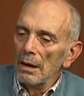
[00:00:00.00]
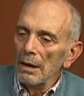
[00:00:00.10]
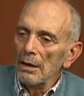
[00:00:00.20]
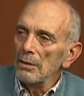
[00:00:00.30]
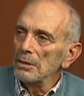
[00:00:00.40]

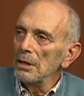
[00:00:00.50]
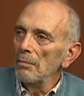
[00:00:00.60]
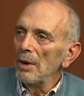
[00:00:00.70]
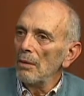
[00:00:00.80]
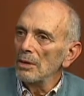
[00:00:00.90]

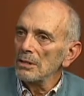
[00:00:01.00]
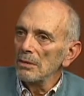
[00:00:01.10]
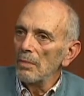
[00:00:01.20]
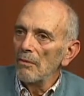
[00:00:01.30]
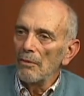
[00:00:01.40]
interested me was
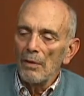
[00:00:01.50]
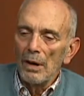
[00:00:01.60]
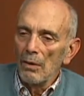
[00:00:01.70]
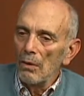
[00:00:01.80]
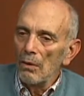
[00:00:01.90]
there'd been very
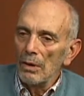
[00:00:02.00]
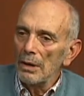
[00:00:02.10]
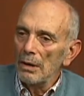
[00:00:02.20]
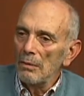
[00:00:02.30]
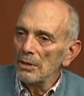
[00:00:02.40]
little,
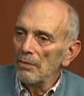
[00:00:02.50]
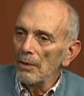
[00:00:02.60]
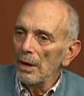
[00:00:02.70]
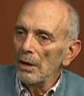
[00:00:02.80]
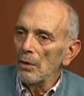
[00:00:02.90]
he was
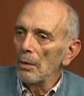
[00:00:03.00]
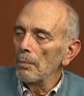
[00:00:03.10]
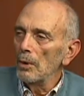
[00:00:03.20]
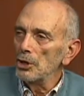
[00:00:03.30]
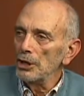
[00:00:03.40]
very
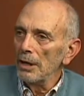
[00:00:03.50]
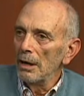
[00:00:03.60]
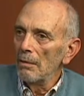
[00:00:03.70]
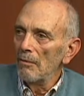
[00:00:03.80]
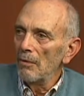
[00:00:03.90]

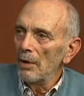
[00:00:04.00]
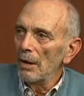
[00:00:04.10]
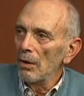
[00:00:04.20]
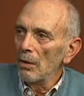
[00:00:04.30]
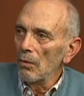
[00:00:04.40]
underappreciated, very
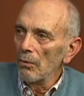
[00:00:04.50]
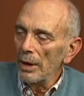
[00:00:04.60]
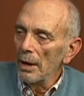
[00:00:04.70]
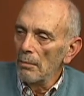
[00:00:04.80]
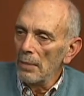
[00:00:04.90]
little
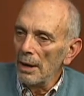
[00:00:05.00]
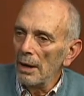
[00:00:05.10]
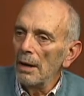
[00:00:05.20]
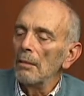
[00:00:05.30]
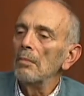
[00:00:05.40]
written about
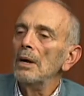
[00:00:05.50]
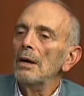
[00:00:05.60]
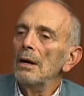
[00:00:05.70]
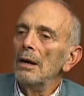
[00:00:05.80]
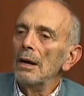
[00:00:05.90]
him,
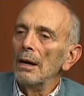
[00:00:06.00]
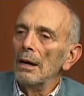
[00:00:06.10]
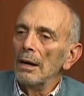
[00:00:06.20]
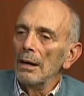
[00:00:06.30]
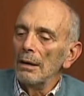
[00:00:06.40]

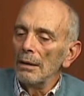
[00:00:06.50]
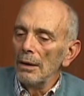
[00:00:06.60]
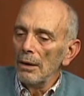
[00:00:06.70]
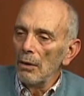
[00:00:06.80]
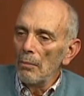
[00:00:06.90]

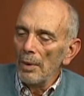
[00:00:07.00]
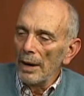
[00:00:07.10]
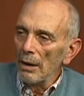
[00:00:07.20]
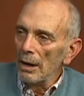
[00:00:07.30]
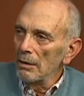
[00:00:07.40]
no
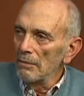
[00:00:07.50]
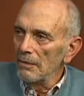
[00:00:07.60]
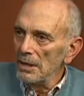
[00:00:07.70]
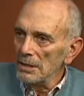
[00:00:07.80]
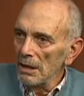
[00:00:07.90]

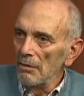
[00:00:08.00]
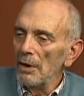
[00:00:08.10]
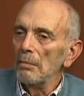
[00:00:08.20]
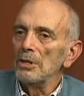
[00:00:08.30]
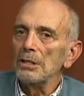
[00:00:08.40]
biographies of
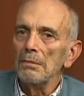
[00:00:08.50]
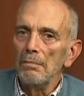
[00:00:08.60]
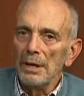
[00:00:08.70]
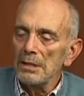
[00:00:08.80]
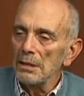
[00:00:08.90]
him, just
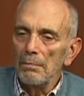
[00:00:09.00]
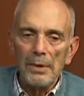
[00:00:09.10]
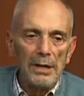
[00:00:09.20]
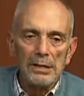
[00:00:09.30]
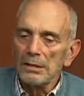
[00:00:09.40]
bits and
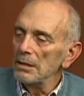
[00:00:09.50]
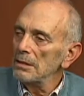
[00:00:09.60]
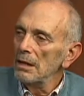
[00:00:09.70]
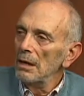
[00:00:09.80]
pieces,